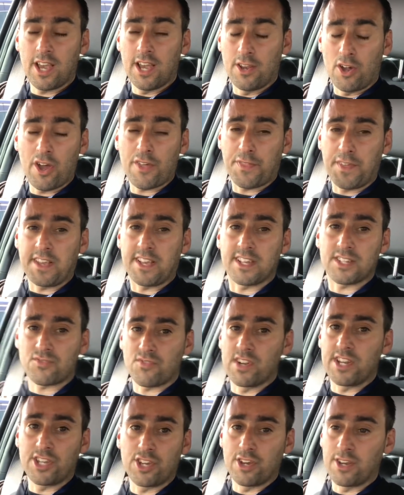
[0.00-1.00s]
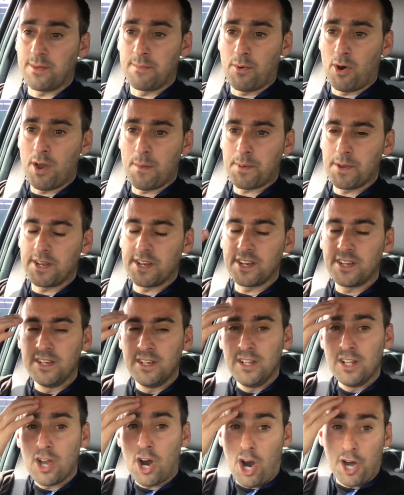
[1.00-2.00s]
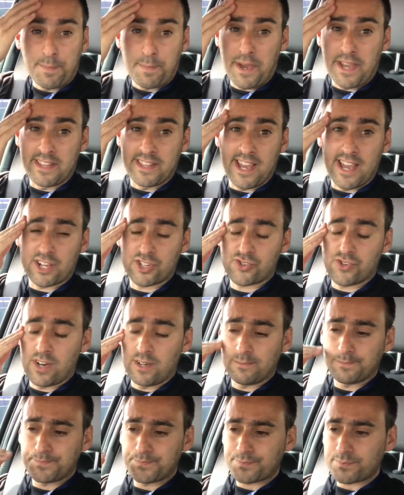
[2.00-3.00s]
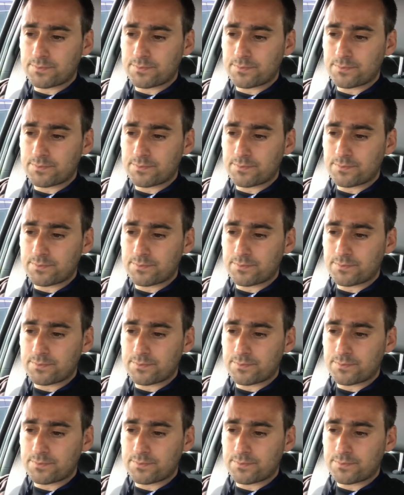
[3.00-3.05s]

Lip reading: and I think it's really good in my opinion, I'd pay the extra.